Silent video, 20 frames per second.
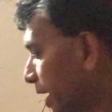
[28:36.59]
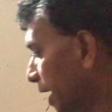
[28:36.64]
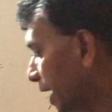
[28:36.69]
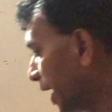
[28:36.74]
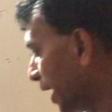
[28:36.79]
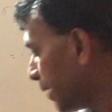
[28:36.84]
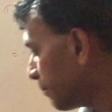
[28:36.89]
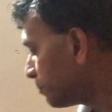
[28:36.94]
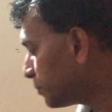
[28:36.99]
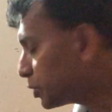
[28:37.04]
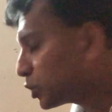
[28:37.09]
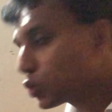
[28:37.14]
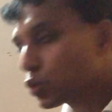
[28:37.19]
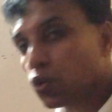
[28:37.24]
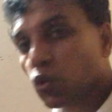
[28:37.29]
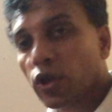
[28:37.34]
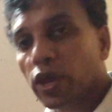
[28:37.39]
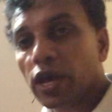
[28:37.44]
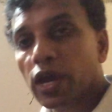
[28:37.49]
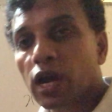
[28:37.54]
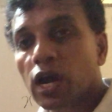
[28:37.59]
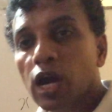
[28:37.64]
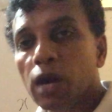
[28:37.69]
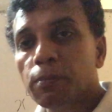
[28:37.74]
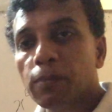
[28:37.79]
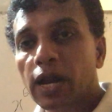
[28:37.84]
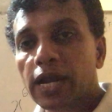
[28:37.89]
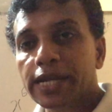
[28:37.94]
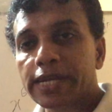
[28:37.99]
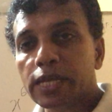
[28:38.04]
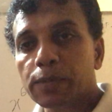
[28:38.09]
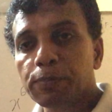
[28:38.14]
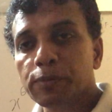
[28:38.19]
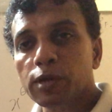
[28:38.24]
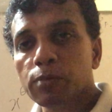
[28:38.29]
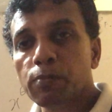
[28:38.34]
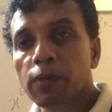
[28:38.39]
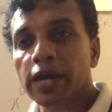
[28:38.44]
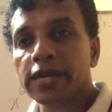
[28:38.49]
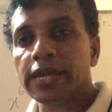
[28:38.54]
m square
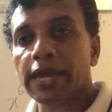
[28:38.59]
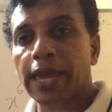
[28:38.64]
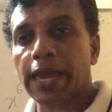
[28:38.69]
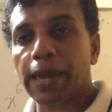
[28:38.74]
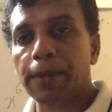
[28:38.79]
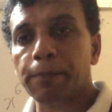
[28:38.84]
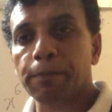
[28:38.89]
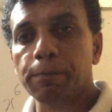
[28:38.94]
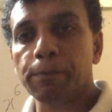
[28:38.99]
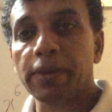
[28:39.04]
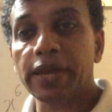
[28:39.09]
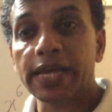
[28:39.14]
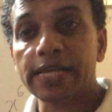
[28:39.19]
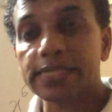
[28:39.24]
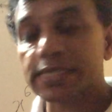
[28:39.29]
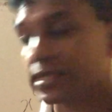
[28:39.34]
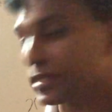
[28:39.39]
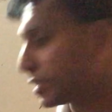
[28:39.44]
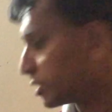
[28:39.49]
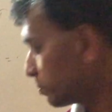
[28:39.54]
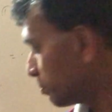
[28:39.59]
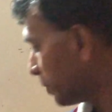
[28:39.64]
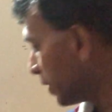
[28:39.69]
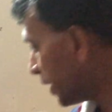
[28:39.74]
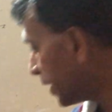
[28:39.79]
multiplied by m, bases